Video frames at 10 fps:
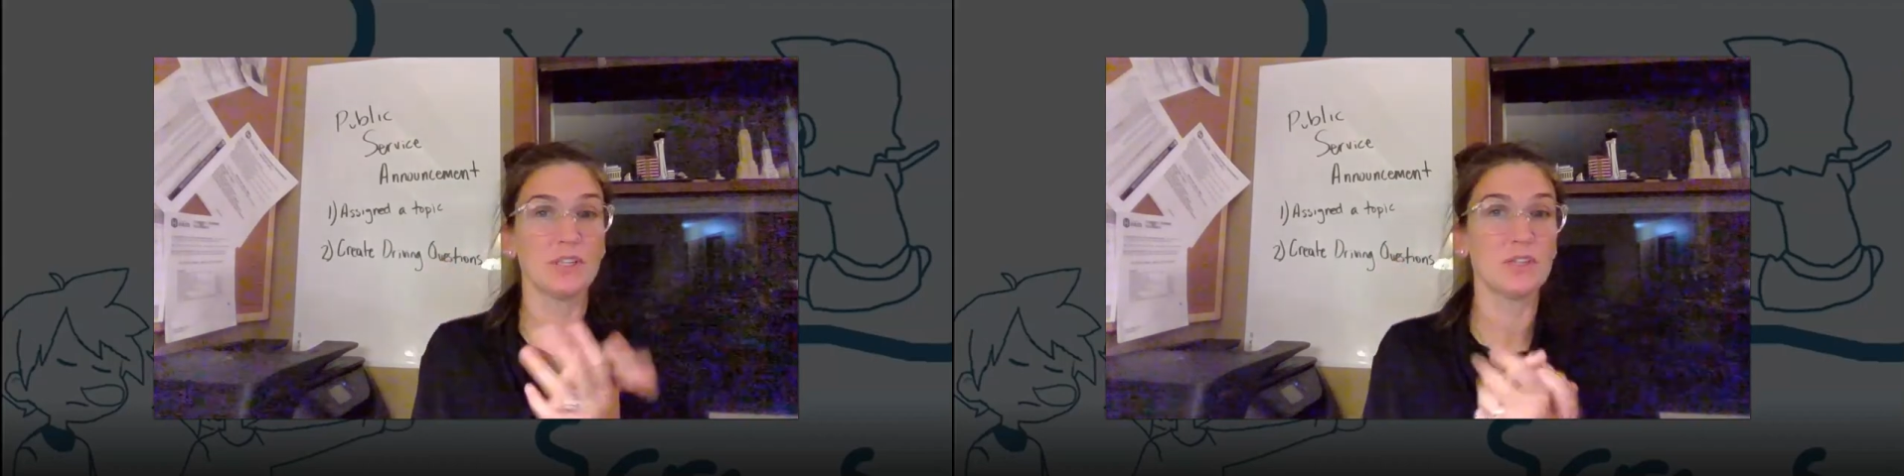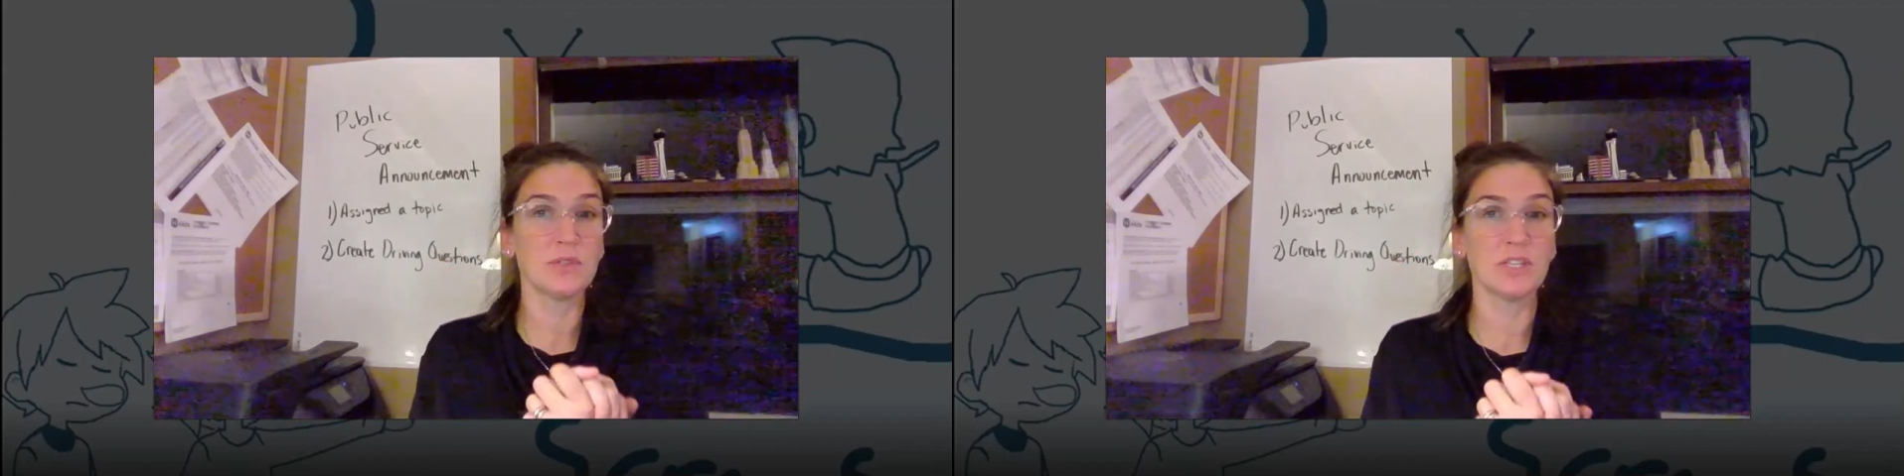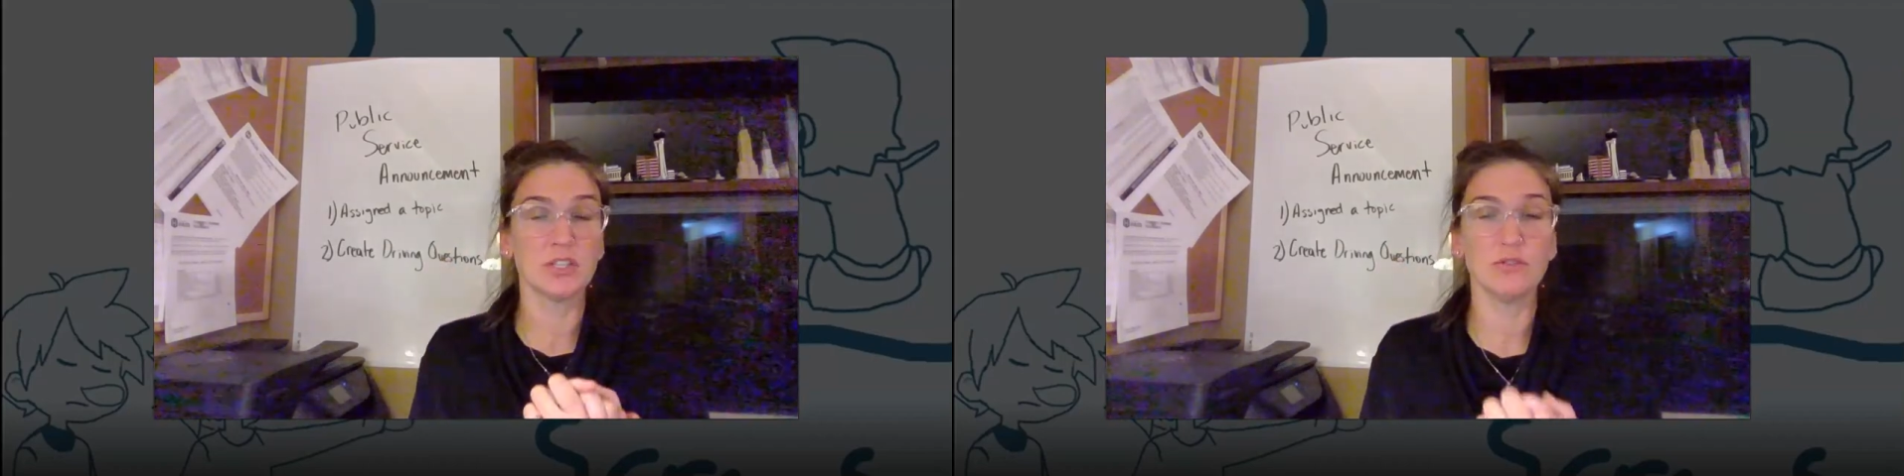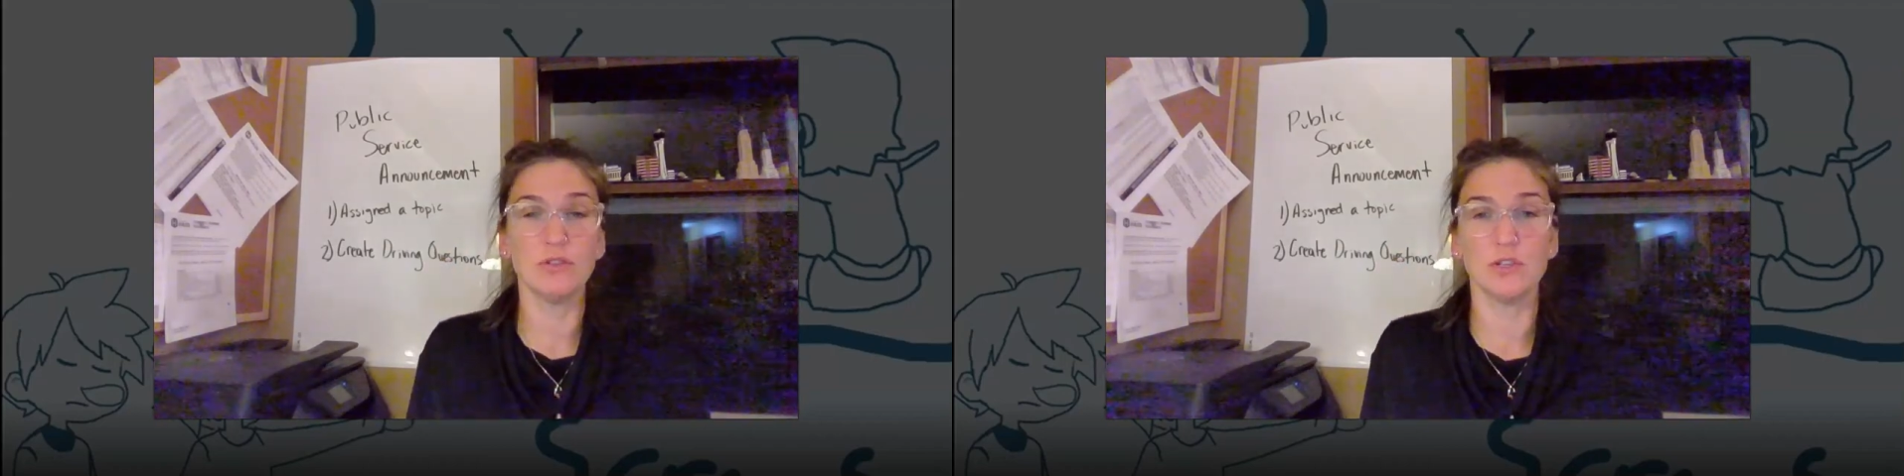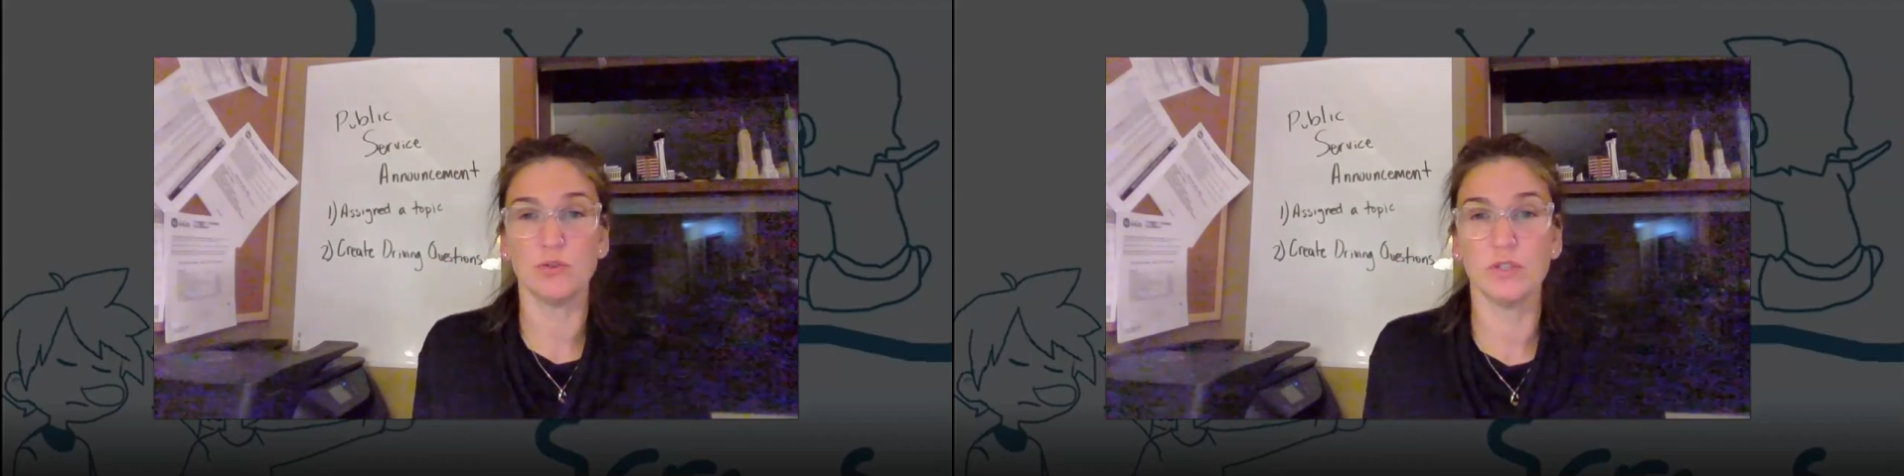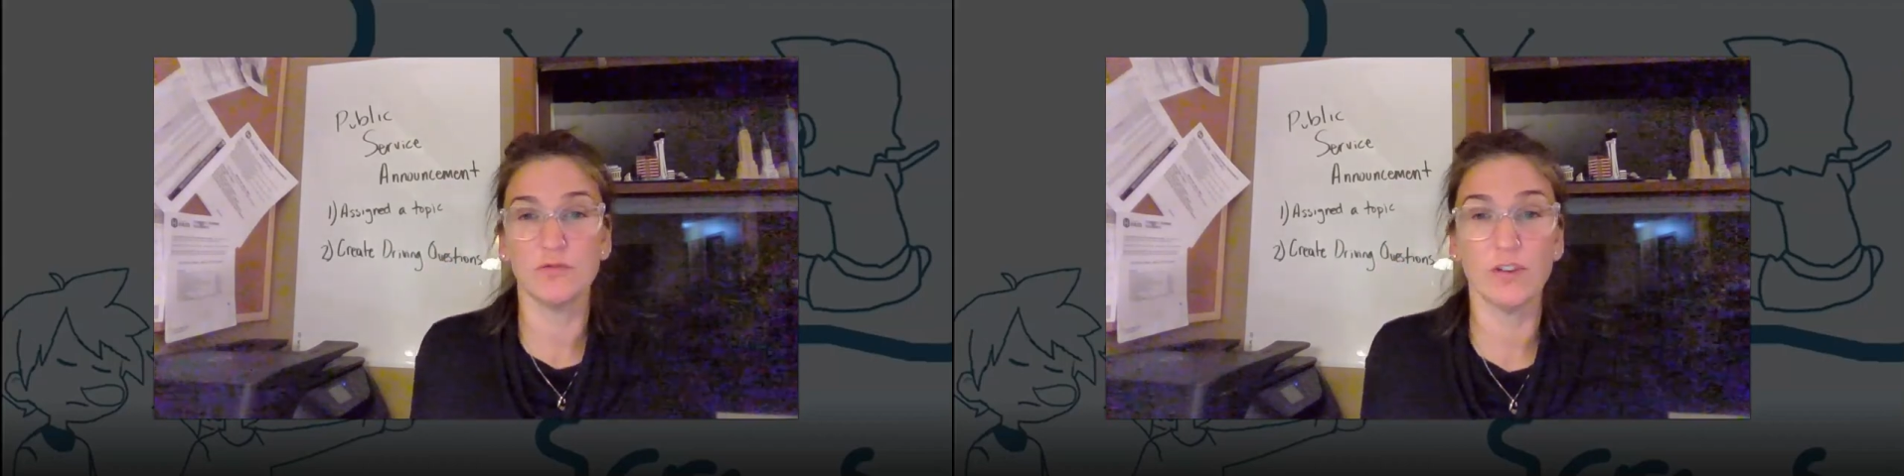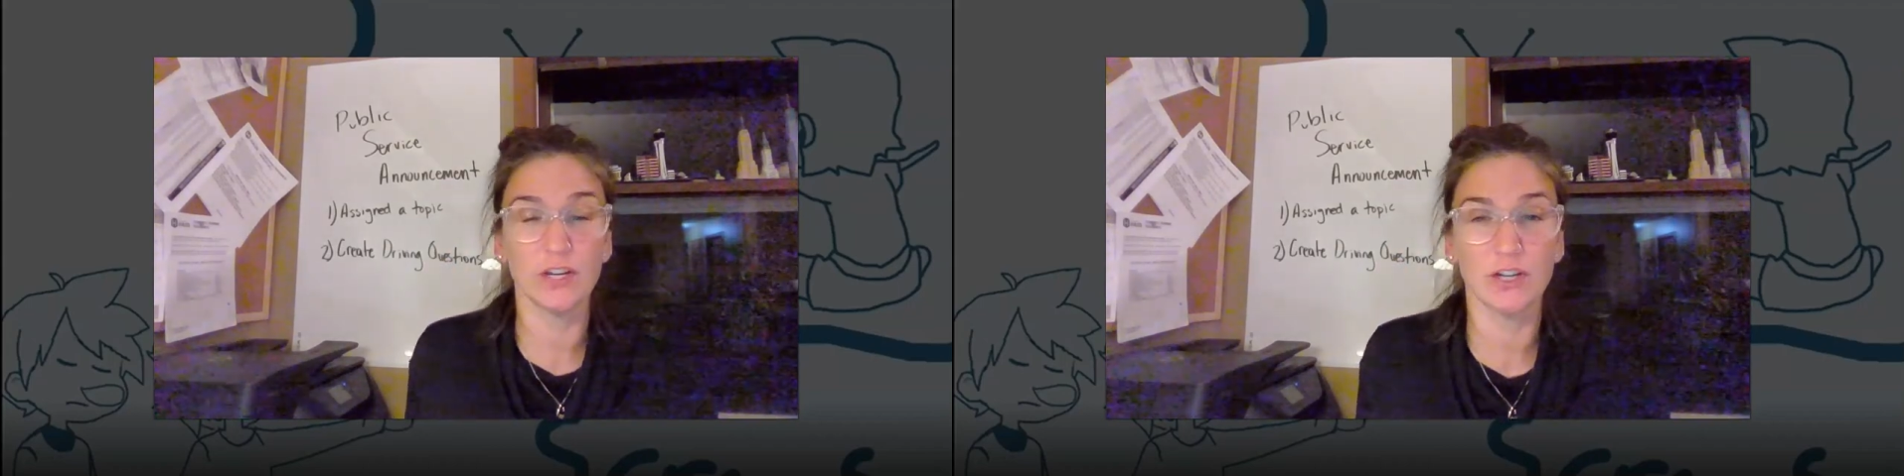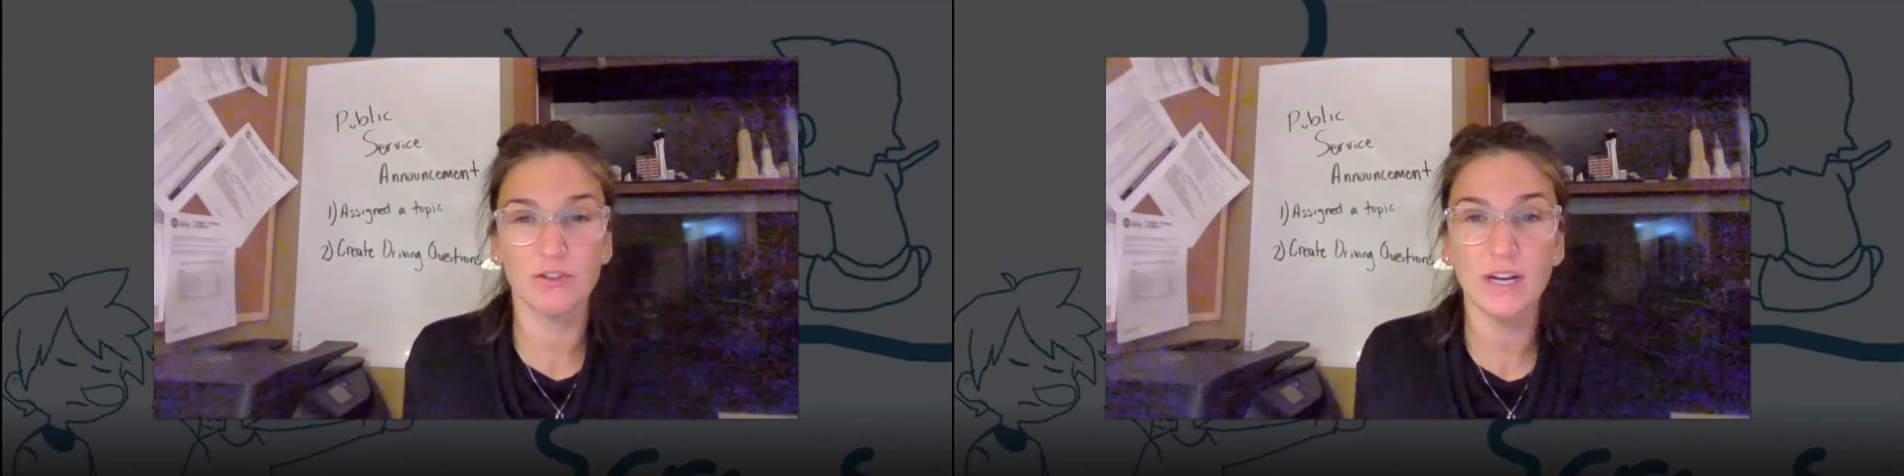This was a student who is
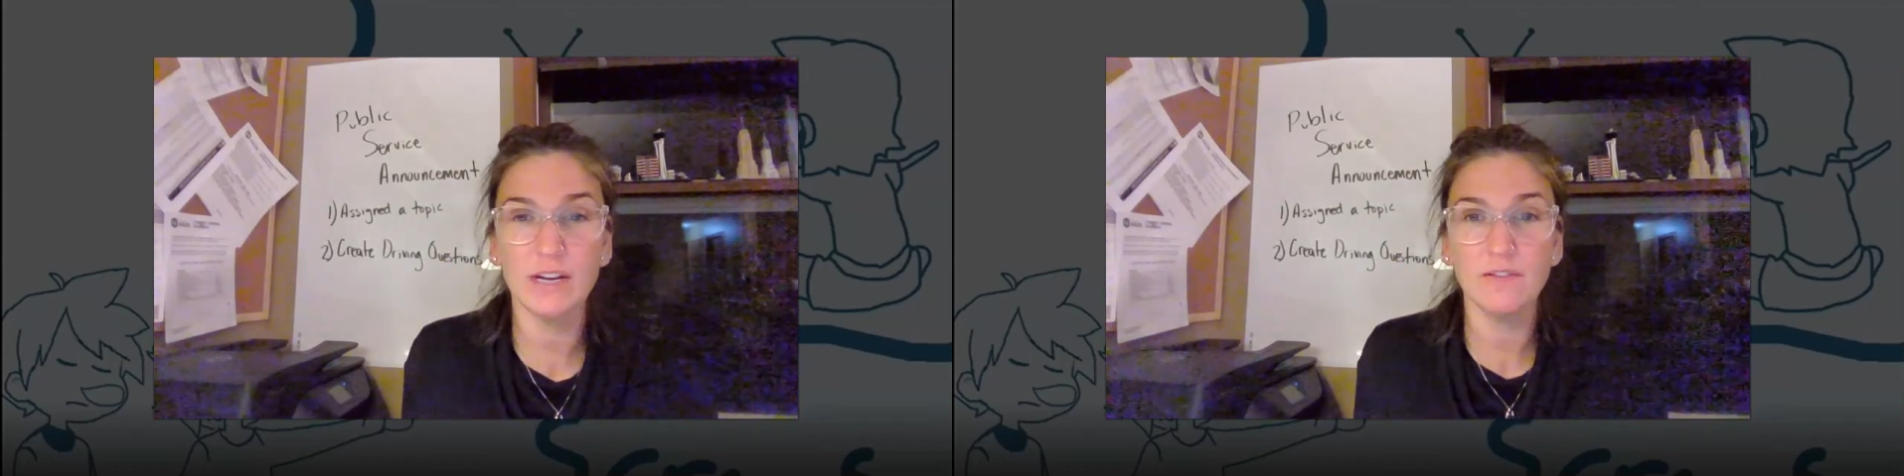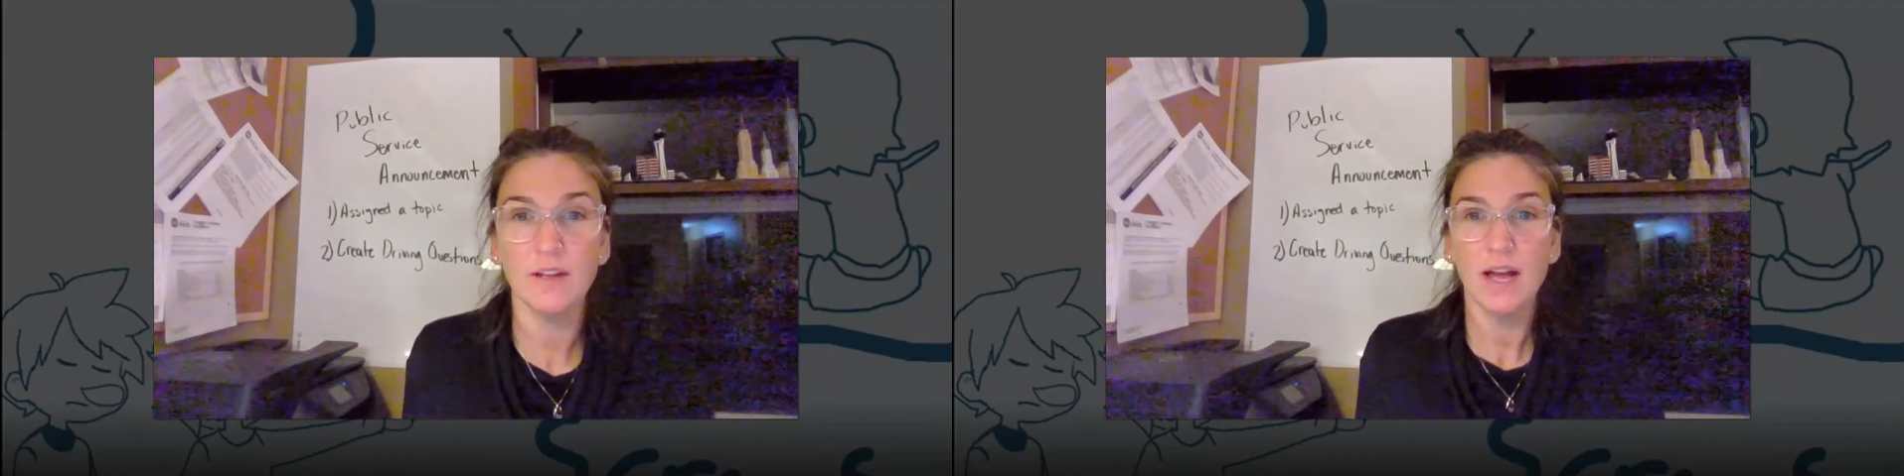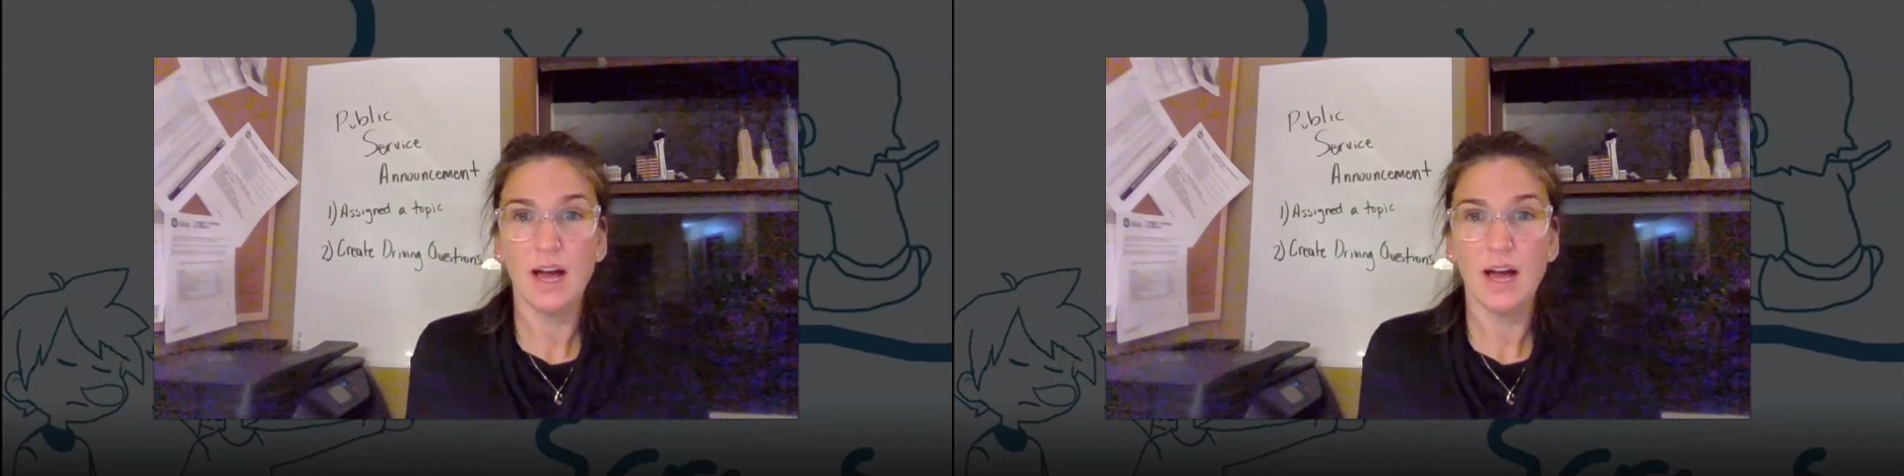very creative,